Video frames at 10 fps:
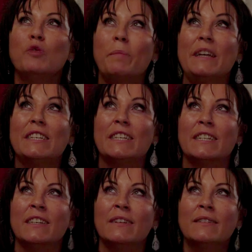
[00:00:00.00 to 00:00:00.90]
all the
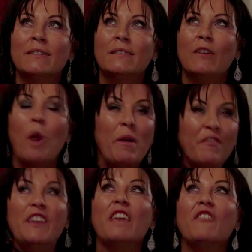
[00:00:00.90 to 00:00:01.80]
pieces. I'll
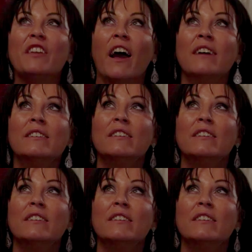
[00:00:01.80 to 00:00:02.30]
be forgiving you,